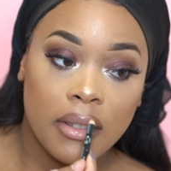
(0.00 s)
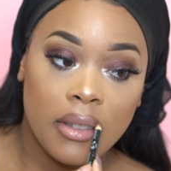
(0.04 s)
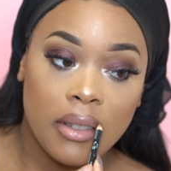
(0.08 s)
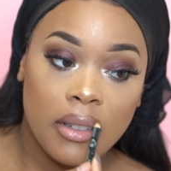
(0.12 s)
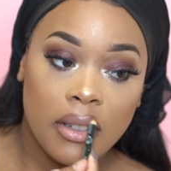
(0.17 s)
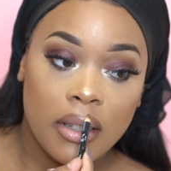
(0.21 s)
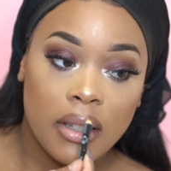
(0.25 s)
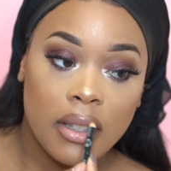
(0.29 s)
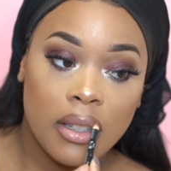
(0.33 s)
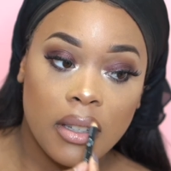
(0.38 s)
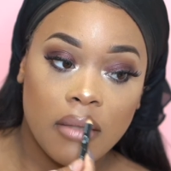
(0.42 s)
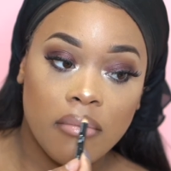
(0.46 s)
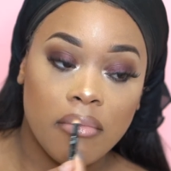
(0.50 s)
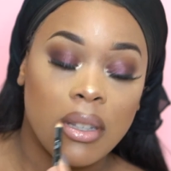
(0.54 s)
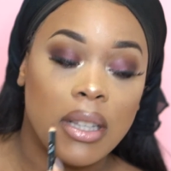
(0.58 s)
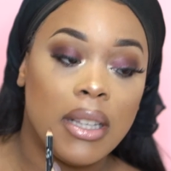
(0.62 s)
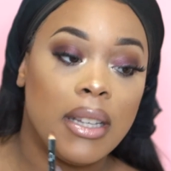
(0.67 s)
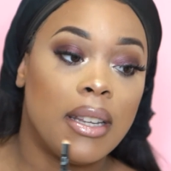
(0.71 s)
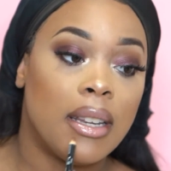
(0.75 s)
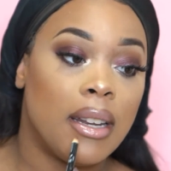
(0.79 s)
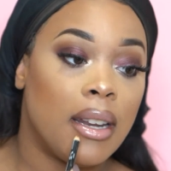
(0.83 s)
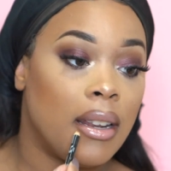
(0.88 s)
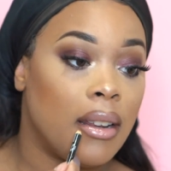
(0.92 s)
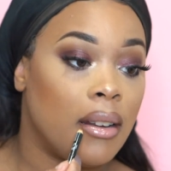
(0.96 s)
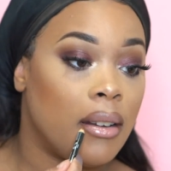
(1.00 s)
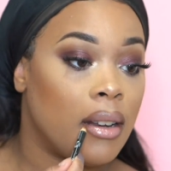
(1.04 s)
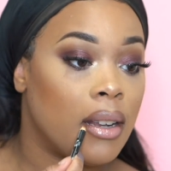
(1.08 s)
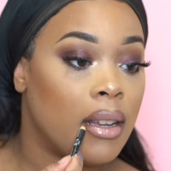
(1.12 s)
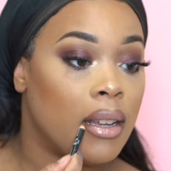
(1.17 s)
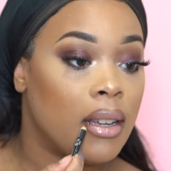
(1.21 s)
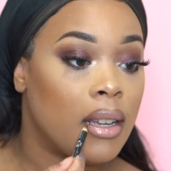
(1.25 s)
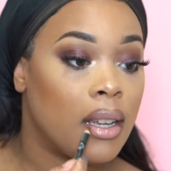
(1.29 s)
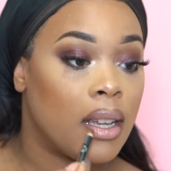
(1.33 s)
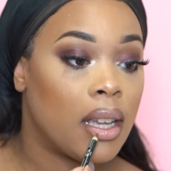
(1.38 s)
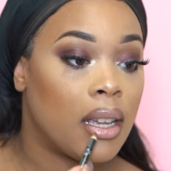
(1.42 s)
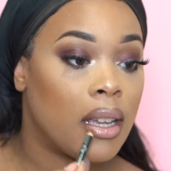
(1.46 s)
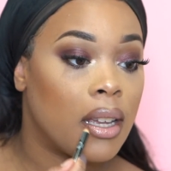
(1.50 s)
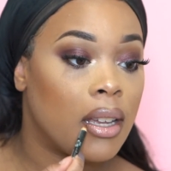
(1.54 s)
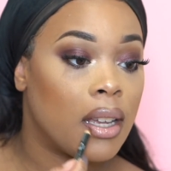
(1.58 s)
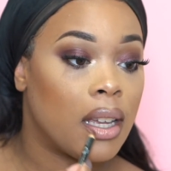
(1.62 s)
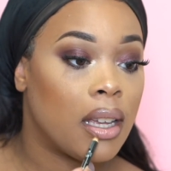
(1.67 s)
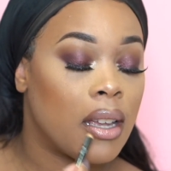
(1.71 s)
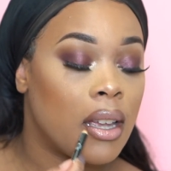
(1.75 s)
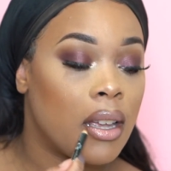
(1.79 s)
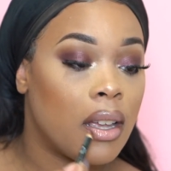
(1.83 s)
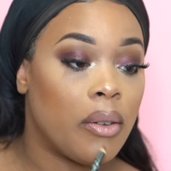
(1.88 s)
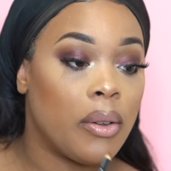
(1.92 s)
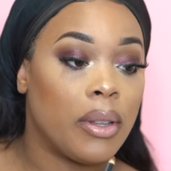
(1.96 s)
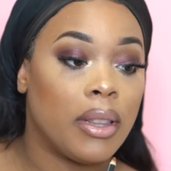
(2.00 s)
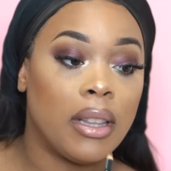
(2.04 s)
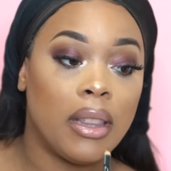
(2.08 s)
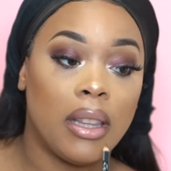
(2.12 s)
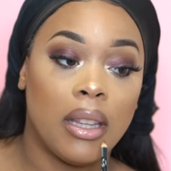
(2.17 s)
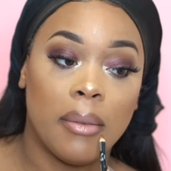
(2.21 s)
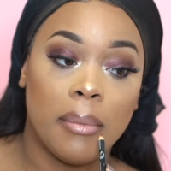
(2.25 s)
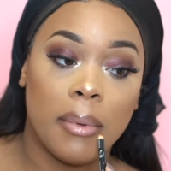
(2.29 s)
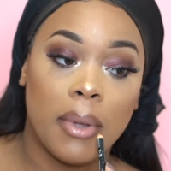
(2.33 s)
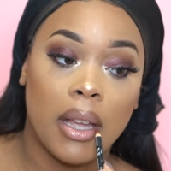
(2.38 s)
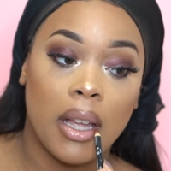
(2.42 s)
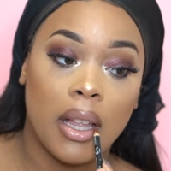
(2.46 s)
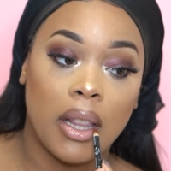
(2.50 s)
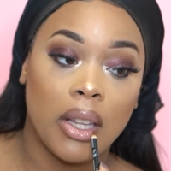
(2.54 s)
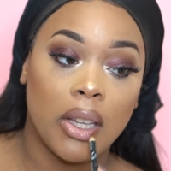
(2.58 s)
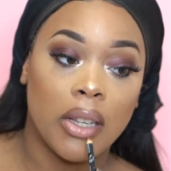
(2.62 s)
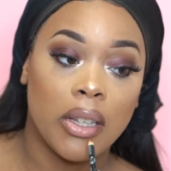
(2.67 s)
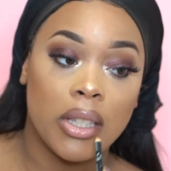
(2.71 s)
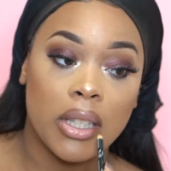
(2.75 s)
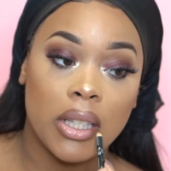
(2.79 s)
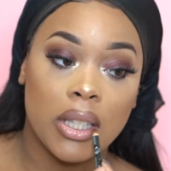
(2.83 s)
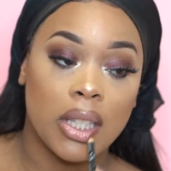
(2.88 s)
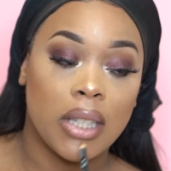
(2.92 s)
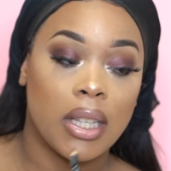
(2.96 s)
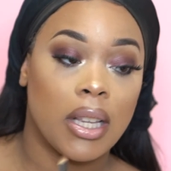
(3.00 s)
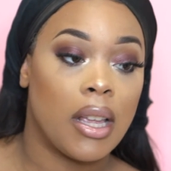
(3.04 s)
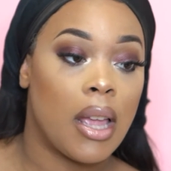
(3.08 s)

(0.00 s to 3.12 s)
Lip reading: just to blend it in with the lip colors.